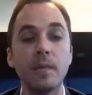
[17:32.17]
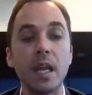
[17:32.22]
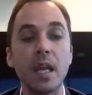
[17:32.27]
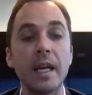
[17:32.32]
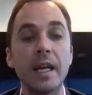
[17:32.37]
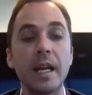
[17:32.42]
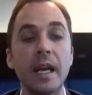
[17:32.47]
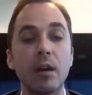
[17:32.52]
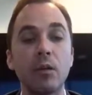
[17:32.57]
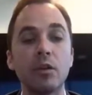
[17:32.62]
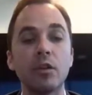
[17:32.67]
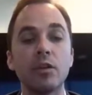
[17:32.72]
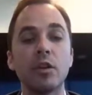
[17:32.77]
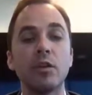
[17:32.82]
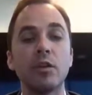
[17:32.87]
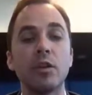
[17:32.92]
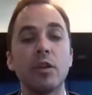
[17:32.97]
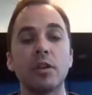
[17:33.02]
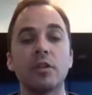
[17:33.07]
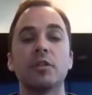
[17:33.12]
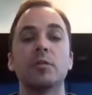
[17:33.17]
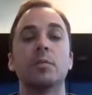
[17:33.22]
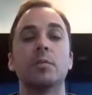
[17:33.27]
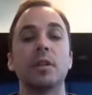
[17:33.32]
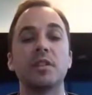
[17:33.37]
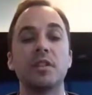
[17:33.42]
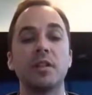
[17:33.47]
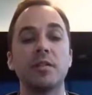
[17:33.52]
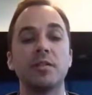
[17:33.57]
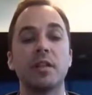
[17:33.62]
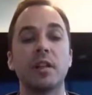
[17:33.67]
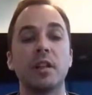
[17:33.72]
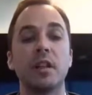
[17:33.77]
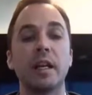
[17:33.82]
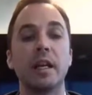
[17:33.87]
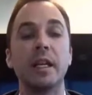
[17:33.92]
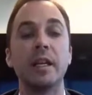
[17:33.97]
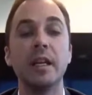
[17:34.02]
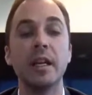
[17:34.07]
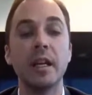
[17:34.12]
And Arizona
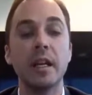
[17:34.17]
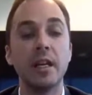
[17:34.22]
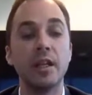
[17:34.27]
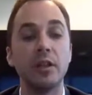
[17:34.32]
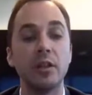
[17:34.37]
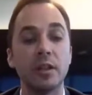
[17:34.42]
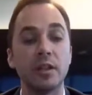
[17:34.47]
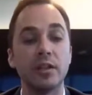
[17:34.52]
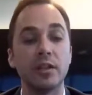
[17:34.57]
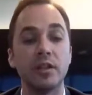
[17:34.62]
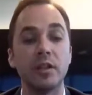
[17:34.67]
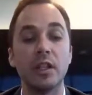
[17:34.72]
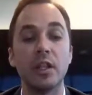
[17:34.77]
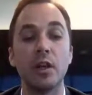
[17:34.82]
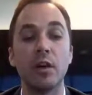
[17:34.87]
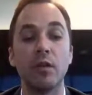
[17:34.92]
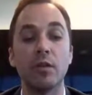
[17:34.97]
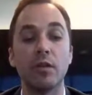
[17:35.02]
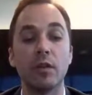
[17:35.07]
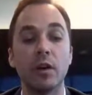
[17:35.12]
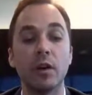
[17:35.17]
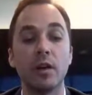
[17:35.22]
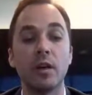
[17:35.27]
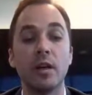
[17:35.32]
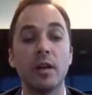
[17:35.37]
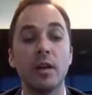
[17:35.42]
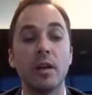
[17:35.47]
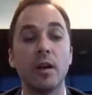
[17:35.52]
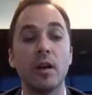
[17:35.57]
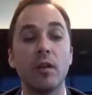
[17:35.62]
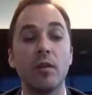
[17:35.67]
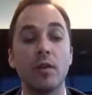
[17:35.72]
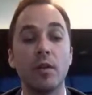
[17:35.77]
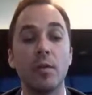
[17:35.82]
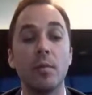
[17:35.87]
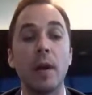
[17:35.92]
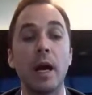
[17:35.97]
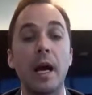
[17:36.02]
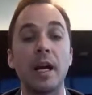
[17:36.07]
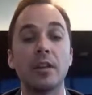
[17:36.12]
specifically, you can see over the
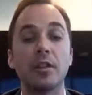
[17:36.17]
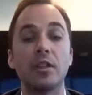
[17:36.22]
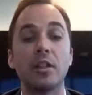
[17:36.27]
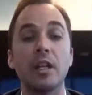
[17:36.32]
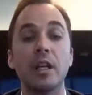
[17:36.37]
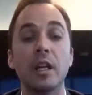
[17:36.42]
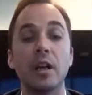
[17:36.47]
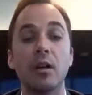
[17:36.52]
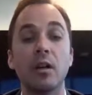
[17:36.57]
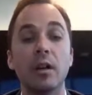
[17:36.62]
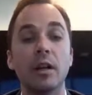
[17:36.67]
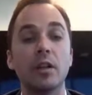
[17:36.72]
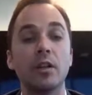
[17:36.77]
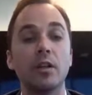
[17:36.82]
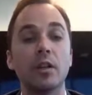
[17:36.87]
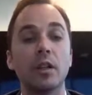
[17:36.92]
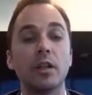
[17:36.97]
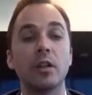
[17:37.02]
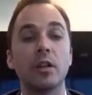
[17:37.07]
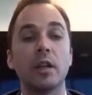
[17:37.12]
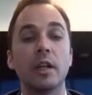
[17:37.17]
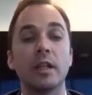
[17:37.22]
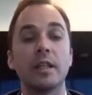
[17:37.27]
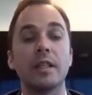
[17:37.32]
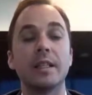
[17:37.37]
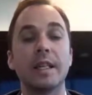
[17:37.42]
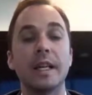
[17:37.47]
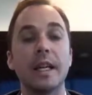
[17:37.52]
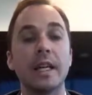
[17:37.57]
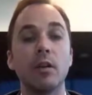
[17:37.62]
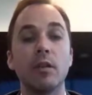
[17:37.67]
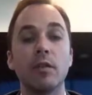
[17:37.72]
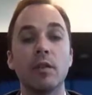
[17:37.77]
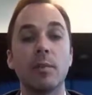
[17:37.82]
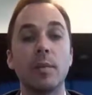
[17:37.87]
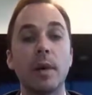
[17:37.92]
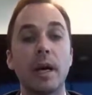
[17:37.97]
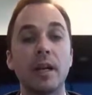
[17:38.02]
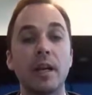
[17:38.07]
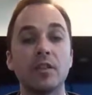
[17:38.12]
past year, and you can look at the data over the
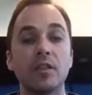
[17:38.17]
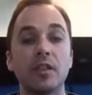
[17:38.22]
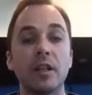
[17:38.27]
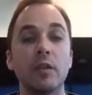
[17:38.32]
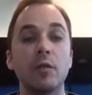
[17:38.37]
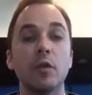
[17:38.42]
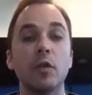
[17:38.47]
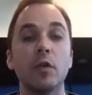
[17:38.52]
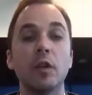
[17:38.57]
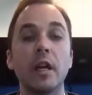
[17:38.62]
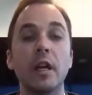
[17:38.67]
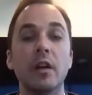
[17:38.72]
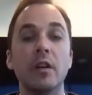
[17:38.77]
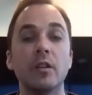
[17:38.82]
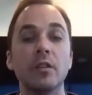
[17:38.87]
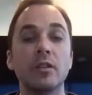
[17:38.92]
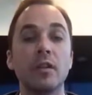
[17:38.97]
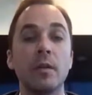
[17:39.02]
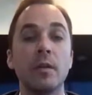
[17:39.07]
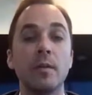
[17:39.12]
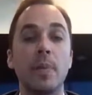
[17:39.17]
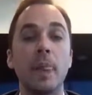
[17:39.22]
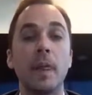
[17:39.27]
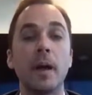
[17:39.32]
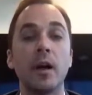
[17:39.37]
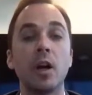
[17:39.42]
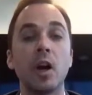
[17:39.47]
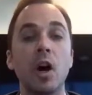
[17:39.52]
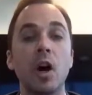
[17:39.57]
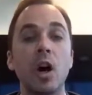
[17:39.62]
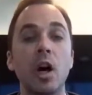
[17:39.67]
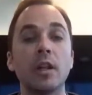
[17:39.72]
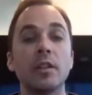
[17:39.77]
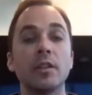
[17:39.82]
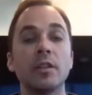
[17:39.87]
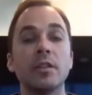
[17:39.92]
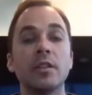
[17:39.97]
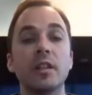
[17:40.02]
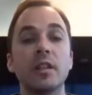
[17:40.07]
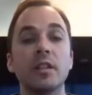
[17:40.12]
past several years,
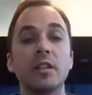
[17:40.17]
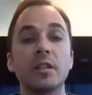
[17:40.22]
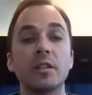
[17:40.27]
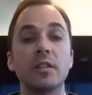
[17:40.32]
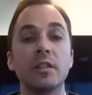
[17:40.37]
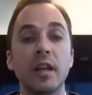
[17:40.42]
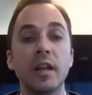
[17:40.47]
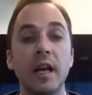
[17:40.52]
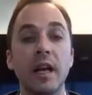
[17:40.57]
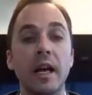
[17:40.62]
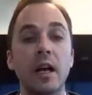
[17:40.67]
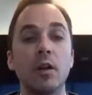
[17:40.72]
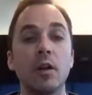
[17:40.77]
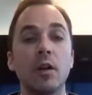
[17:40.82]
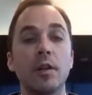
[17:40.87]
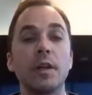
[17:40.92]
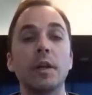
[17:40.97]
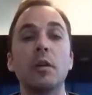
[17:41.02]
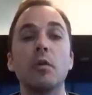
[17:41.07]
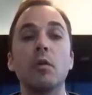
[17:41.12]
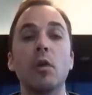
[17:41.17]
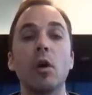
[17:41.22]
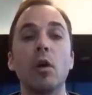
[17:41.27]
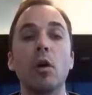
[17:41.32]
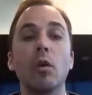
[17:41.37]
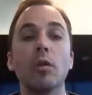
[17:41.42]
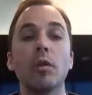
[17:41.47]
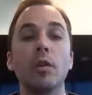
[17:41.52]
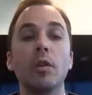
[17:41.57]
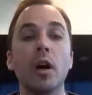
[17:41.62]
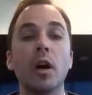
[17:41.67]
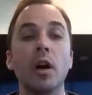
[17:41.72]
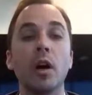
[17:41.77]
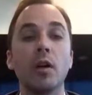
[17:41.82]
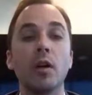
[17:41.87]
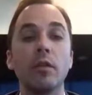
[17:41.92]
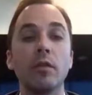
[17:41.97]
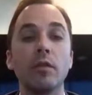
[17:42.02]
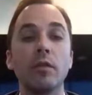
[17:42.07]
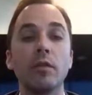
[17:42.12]
constant healthy growth
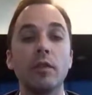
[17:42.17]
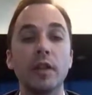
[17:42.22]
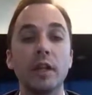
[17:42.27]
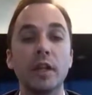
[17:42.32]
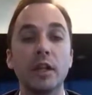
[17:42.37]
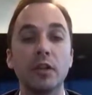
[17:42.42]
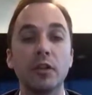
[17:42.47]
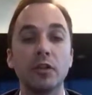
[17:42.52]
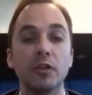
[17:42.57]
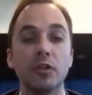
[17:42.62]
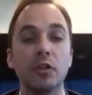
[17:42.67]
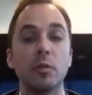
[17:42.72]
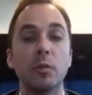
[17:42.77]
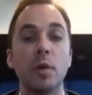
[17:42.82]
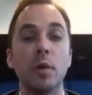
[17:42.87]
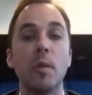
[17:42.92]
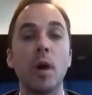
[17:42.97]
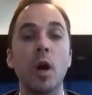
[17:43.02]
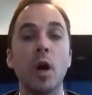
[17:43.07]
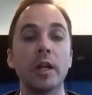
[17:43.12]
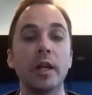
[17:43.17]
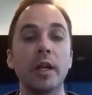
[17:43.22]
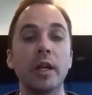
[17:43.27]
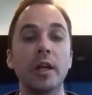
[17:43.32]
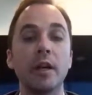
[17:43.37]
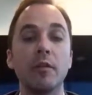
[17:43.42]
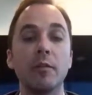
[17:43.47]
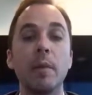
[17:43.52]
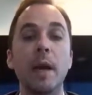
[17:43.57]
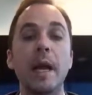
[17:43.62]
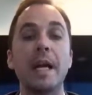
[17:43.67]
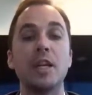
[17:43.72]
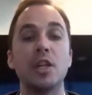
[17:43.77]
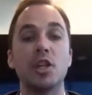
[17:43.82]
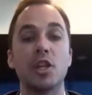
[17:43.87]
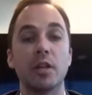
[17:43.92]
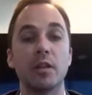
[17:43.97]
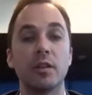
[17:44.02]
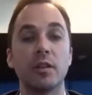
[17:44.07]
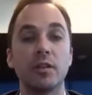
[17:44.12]
of the consumer market of
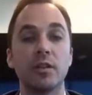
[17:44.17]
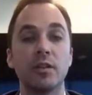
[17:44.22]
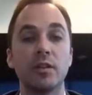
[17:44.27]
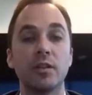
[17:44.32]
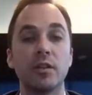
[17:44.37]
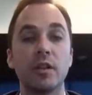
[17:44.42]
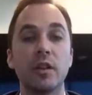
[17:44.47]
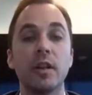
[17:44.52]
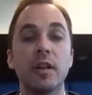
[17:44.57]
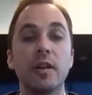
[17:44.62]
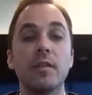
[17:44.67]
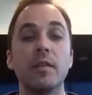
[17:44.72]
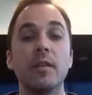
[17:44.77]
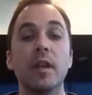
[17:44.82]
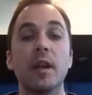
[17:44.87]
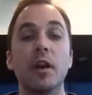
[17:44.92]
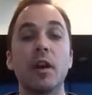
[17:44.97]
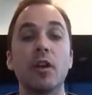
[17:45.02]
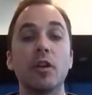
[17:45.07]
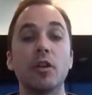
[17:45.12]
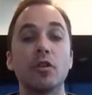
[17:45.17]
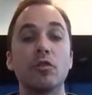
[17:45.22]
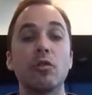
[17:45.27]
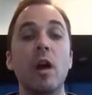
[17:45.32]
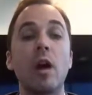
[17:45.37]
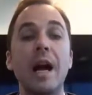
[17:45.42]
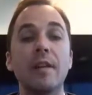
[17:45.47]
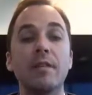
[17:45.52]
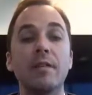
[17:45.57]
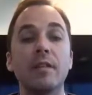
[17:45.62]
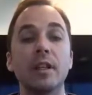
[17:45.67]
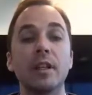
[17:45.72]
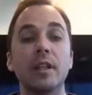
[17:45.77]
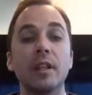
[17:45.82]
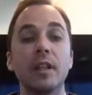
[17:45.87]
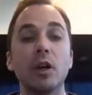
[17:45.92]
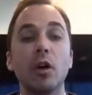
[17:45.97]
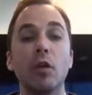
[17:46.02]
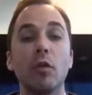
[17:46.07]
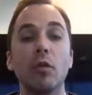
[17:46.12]
patients that are driving
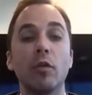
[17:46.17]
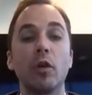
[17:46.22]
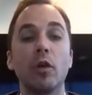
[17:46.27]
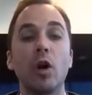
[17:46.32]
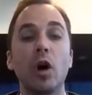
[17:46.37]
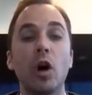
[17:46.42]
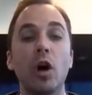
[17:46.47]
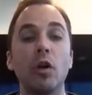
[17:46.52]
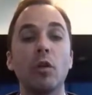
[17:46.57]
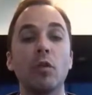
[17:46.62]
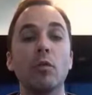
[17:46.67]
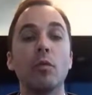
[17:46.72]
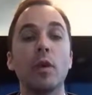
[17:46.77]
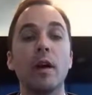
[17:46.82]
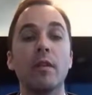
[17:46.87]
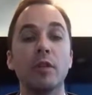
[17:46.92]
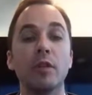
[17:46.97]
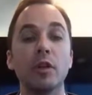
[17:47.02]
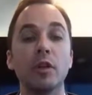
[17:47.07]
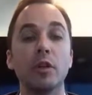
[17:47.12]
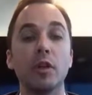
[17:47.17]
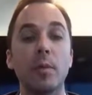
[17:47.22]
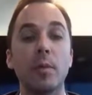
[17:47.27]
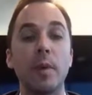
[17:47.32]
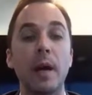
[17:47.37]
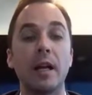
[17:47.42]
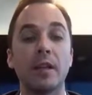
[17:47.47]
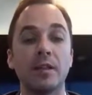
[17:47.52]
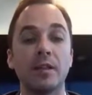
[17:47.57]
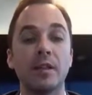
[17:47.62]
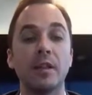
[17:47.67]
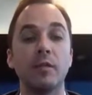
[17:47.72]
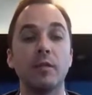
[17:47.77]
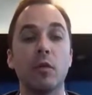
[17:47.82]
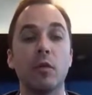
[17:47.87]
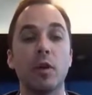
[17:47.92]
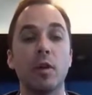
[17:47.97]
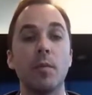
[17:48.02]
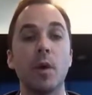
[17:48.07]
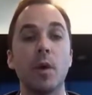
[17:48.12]
the overall revenue capacity
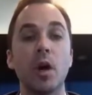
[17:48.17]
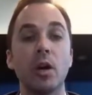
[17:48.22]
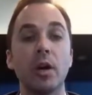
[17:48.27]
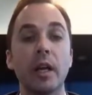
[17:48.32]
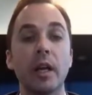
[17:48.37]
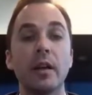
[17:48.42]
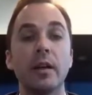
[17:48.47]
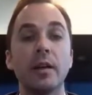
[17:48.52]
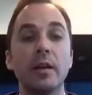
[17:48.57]
for the market.